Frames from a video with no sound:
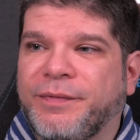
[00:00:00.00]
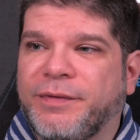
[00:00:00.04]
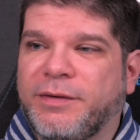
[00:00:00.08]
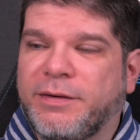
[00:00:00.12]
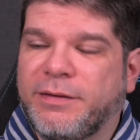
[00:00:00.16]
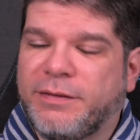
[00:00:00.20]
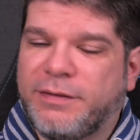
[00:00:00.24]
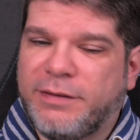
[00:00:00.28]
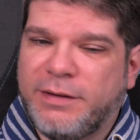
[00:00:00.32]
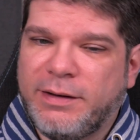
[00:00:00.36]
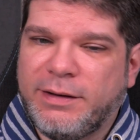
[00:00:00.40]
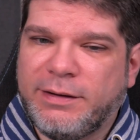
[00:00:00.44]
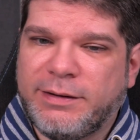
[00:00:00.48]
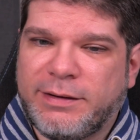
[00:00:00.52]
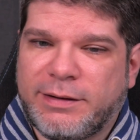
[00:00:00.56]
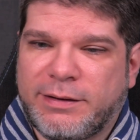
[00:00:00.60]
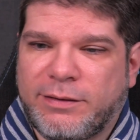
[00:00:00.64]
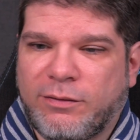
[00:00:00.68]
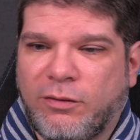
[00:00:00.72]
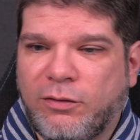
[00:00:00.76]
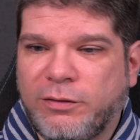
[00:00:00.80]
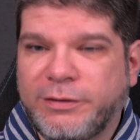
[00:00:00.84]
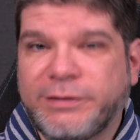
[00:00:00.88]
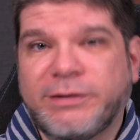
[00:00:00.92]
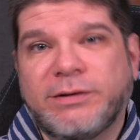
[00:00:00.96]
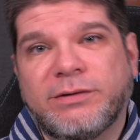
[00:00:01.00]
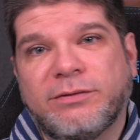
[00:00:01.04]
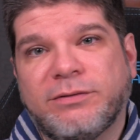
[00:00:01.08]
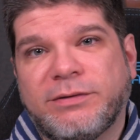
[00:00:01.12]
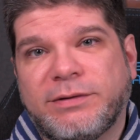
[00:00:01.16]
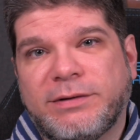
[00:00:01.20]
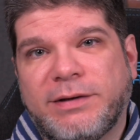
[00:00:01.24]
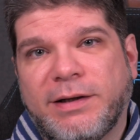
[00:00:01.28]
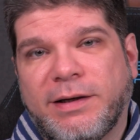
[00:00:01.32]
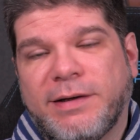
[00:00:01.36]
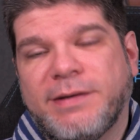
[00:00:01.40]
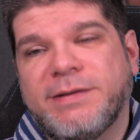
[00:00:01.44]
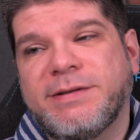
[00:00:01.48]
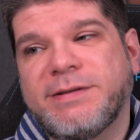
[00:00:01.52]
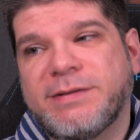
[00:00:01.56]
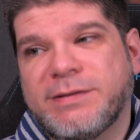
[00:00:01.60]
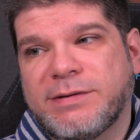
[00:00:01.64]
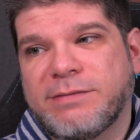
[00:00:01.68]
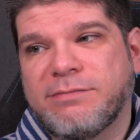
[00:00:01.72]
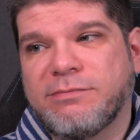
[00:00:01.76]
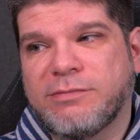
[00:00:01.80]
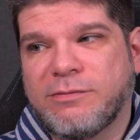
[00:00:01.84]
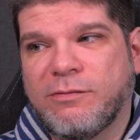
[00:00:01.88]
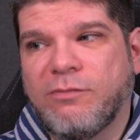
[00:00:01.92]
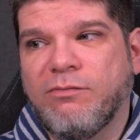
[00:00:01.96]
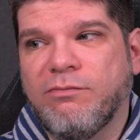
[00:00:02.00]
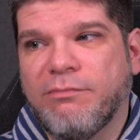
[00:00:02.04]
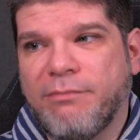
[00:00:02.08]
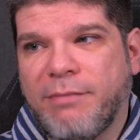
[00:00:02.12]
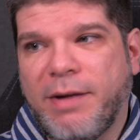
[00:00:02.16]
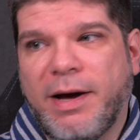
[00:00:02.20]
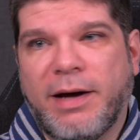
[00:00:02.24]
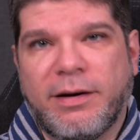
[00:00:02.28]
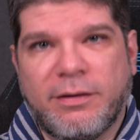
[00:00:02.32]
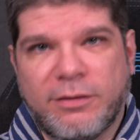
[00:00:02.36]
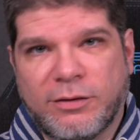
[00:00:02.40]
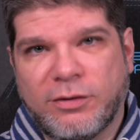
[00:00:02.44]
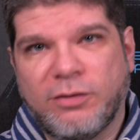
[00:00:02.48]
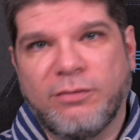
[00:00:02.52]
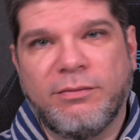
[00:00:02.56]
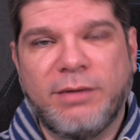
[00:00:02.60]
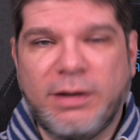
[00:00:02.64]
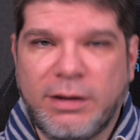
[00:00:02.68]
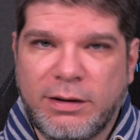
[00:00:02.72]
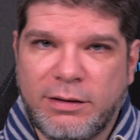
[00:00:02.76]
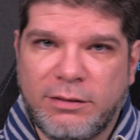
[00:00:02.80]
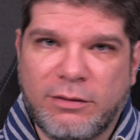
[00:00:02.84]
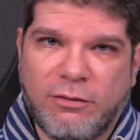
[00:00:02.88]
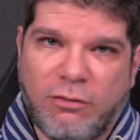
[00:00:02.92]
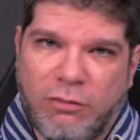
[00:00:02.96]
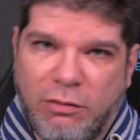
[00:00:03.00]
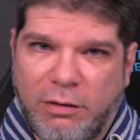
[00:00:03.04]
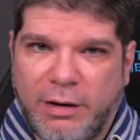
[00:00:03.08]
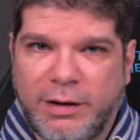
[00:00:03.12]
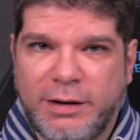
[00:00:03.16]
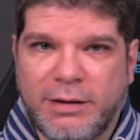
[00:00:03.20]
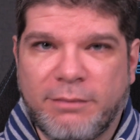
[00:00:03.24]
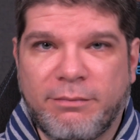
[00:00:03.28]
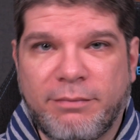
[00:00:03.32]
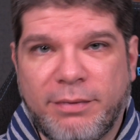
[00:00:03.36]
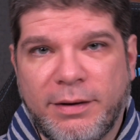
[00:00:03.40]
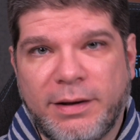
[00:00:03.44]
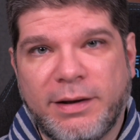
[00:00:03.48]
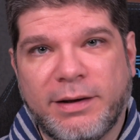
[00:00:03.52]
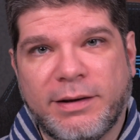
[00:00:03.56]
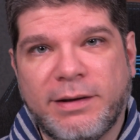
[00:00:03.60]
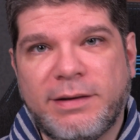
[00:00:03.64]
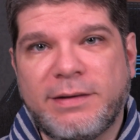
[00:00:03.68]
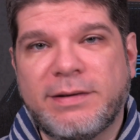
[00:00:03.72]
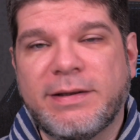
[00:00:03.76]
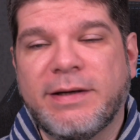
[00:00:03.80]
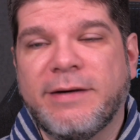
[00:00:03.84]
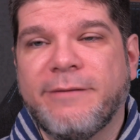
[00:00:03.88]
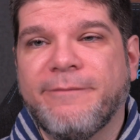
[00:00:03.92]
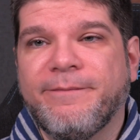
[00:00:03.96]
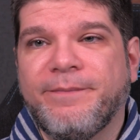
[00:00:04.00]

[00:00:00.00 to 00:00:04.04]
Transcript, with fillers: the thing that also does matter to me quite a bit